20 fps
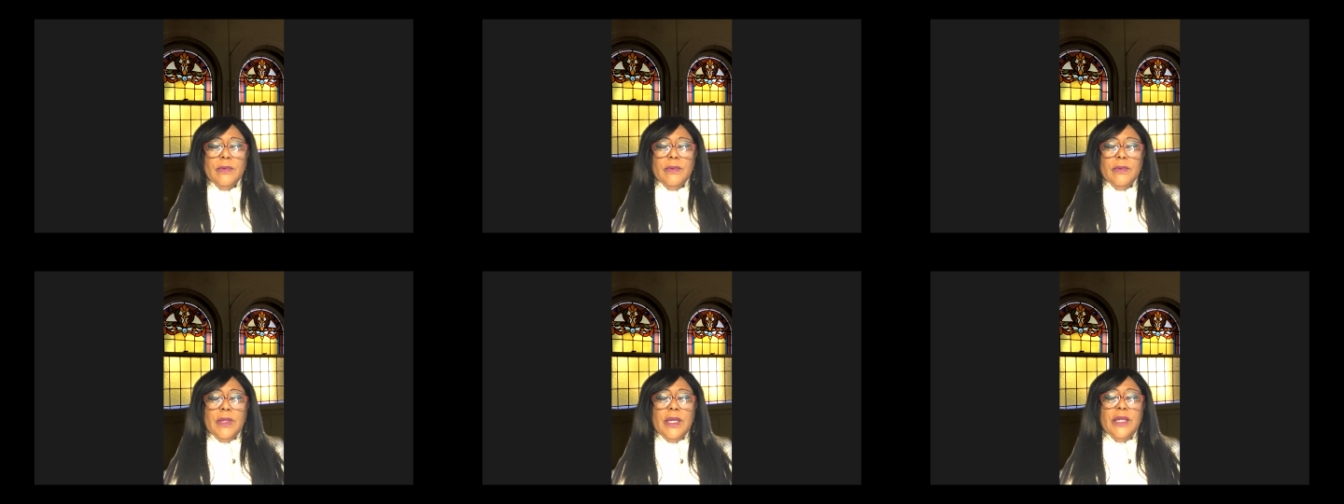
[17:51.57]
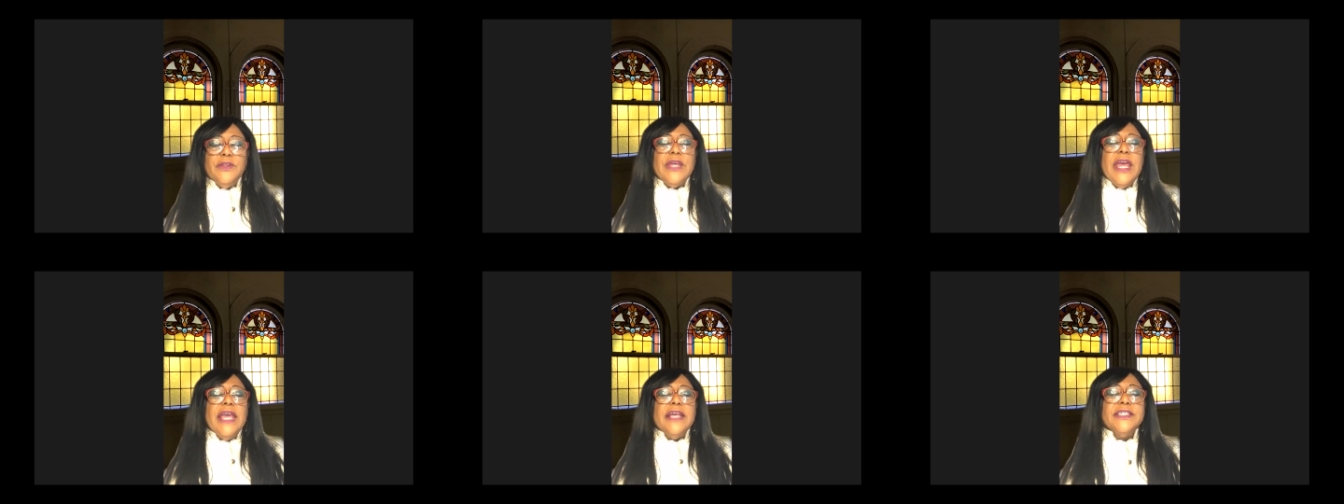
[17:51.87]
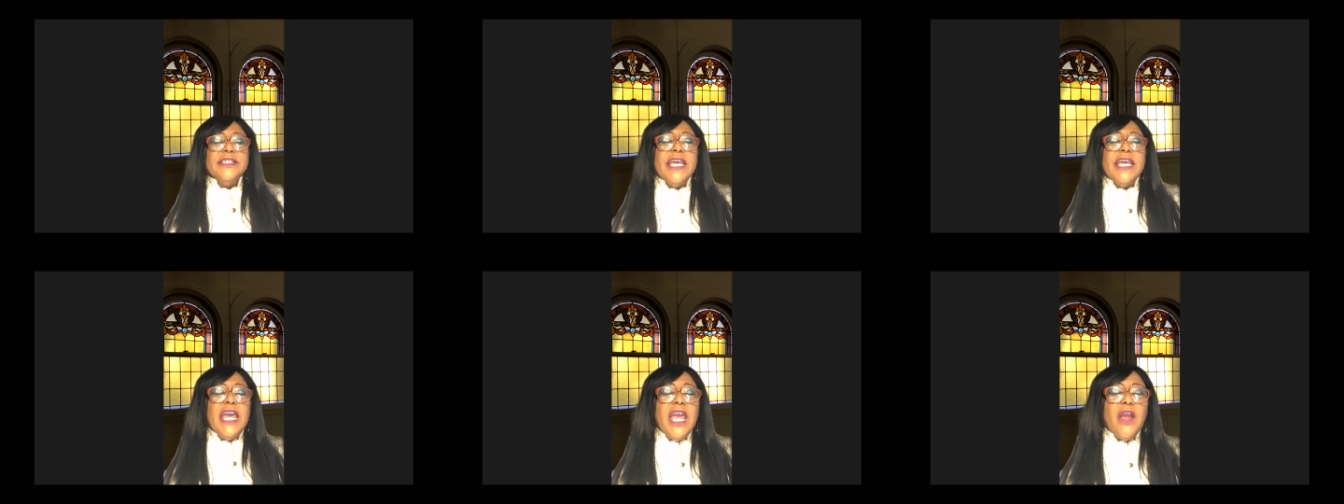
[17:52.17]
He
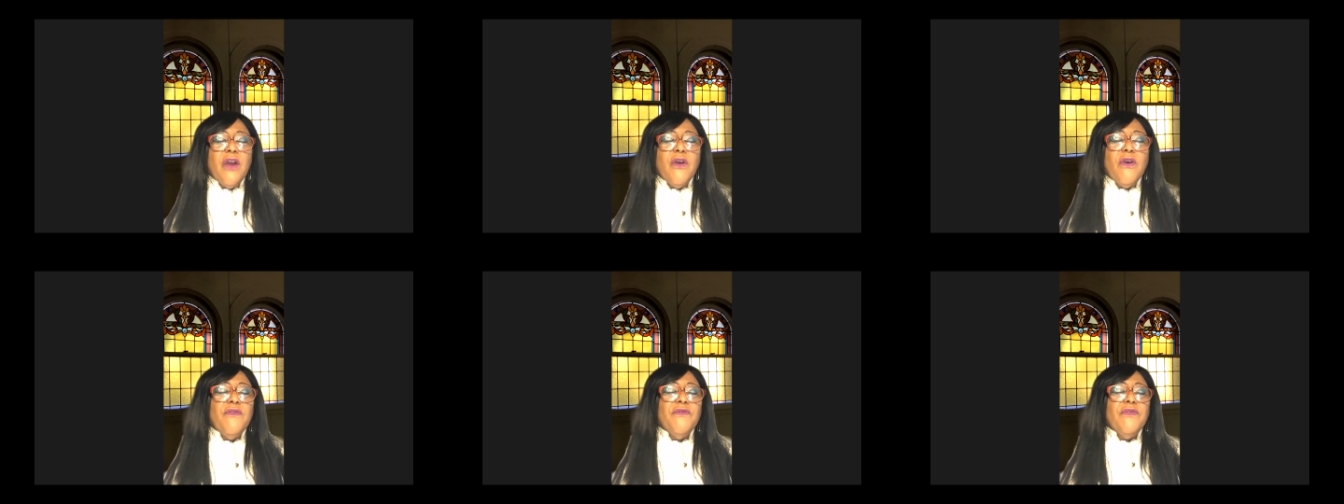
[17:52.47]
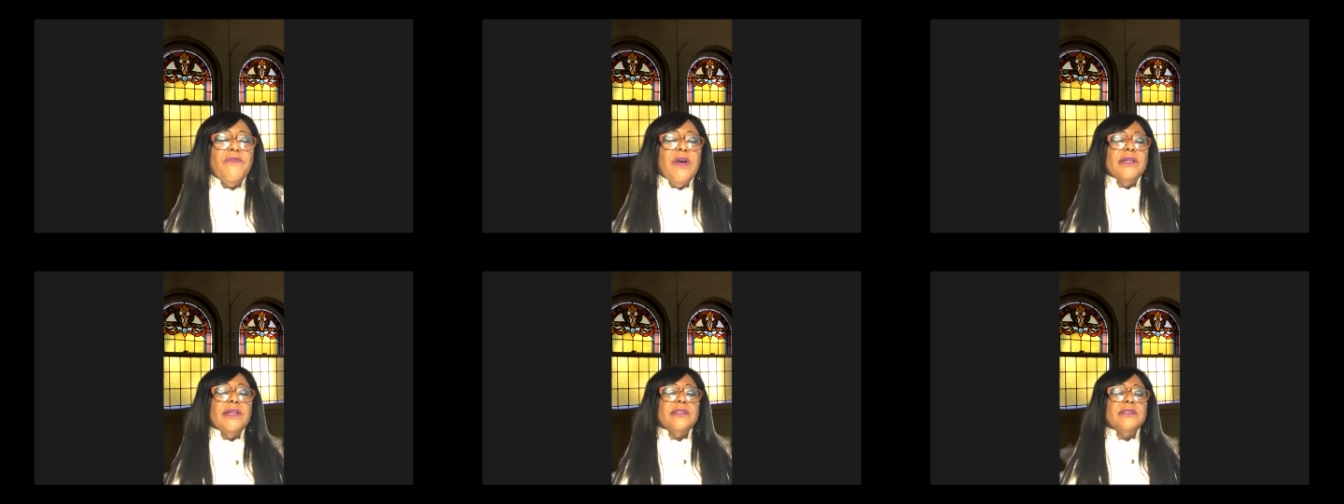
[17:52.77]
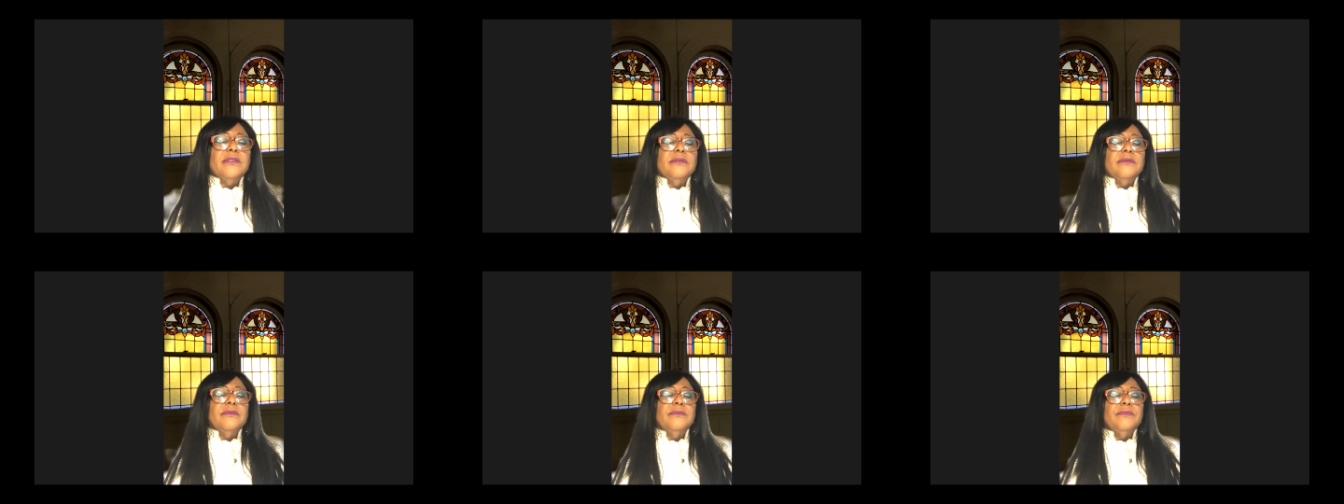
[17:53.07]
takes care of
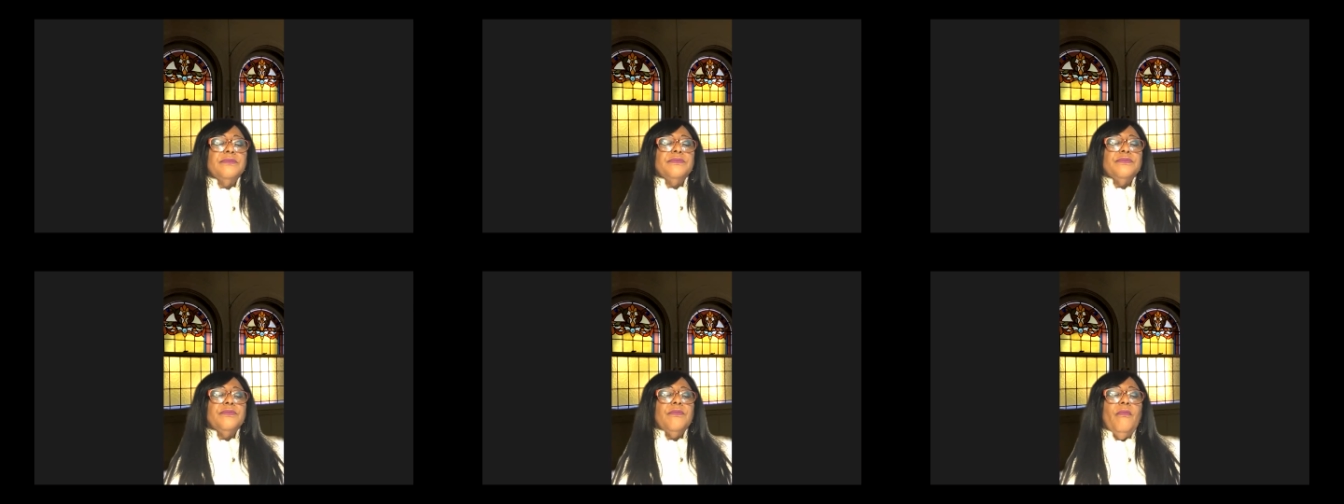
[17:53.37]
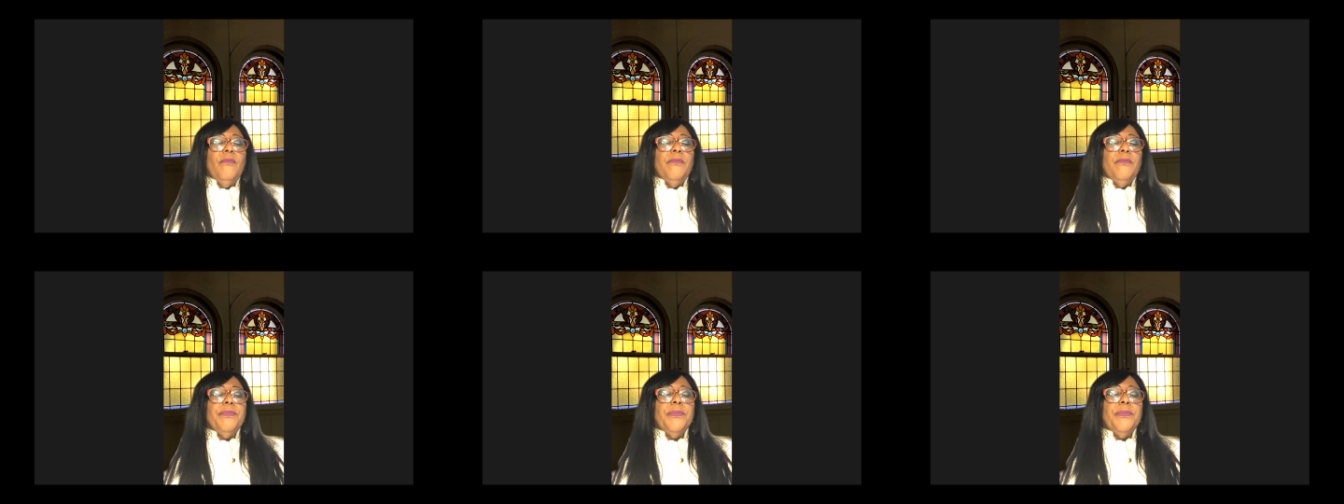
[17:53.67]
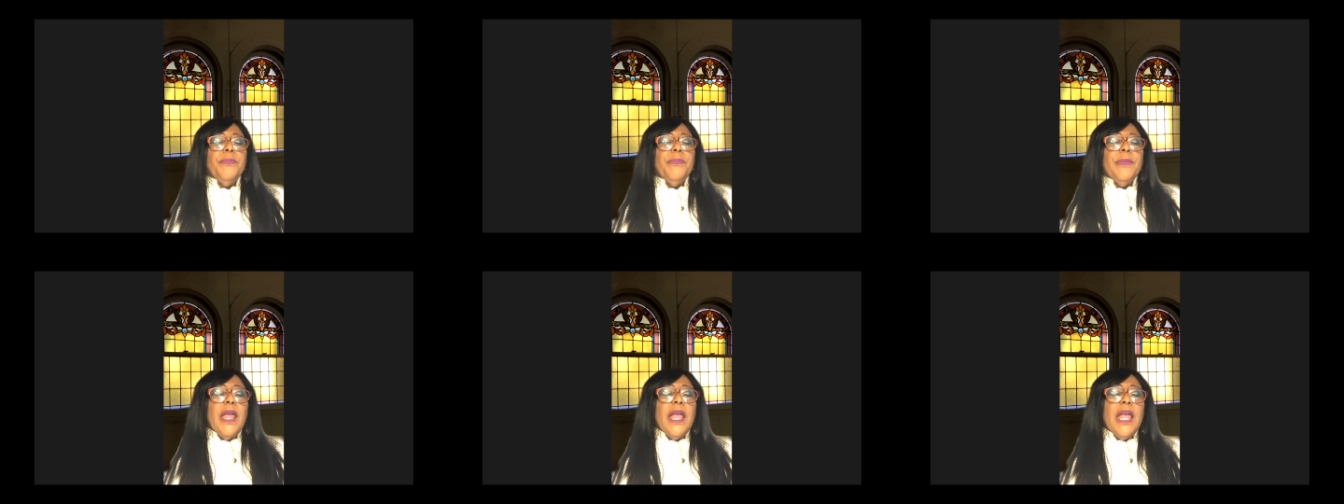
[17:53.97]
us.
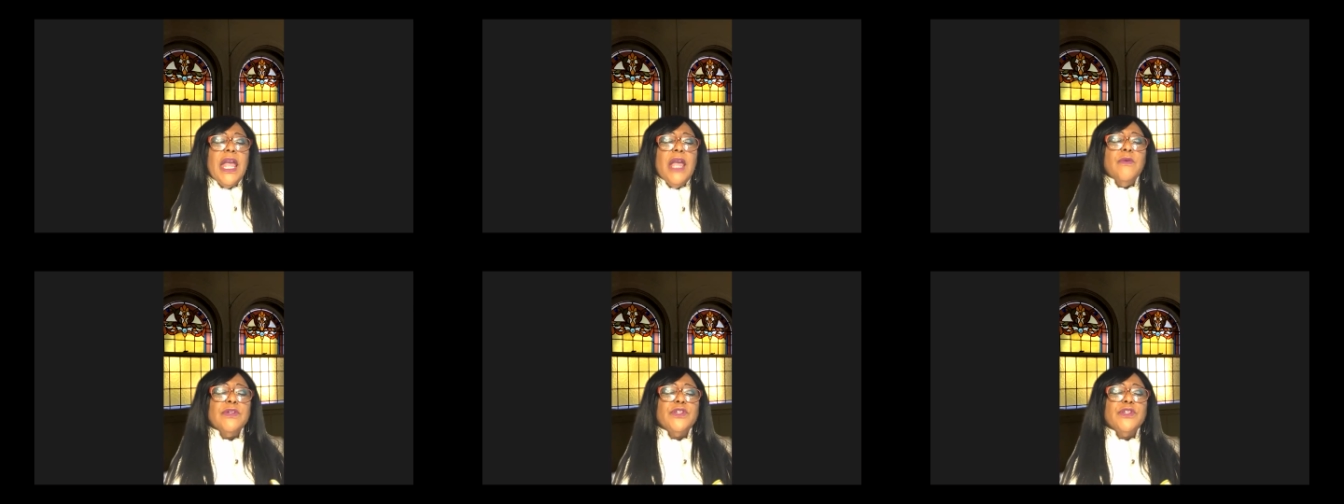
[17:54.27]
He